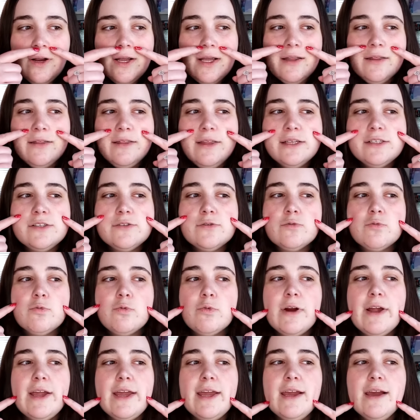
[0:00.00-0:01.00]
this
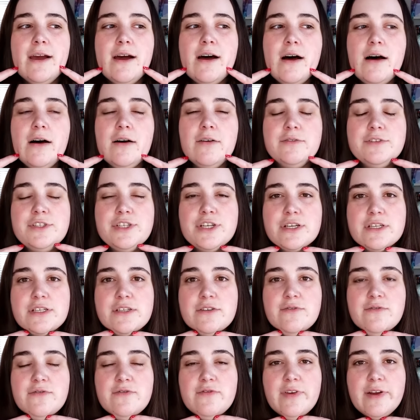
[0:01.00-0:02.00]
ring of
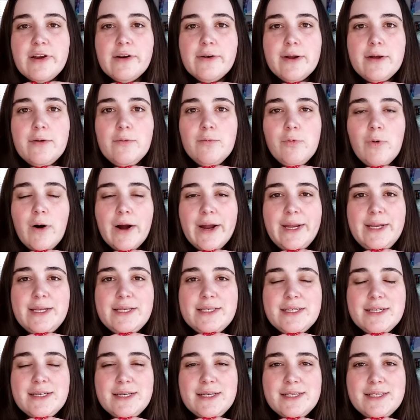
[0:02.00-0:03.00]
just very
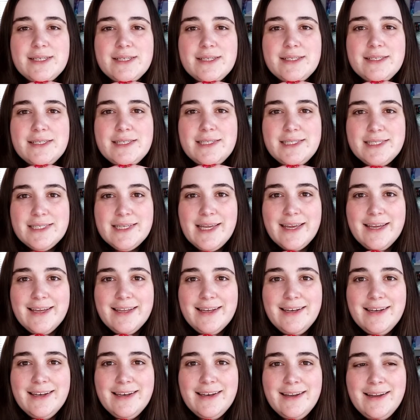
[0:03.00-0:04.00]
white
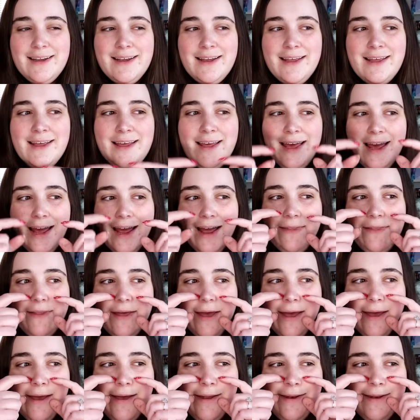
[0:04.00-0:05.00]
skin, and
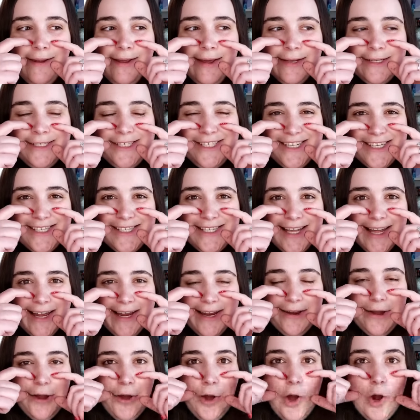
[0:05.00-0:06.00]
then it's just
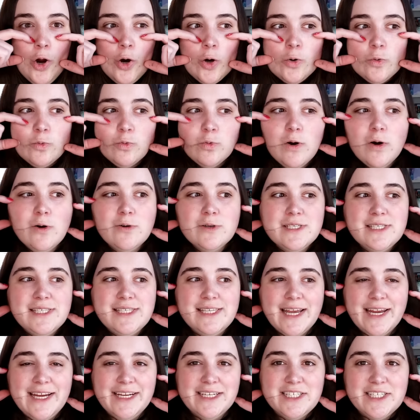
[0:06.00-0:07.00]
like
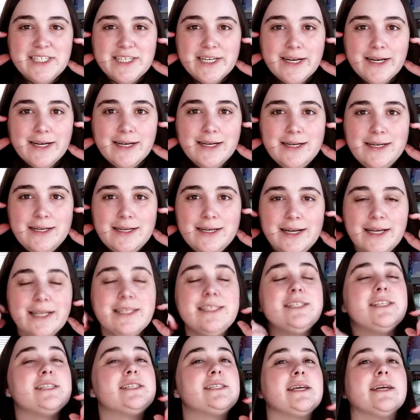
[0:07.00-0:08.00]
rosacea.
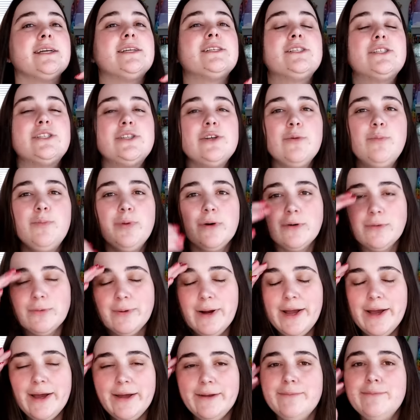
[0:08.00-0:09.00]
It's just like super
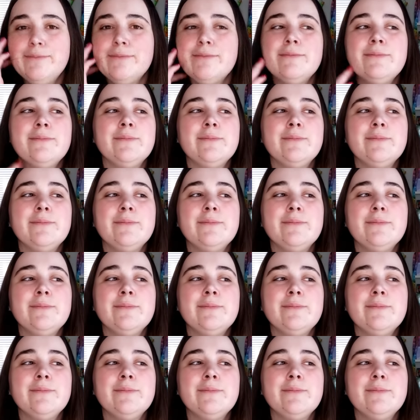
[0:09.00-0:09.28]
red,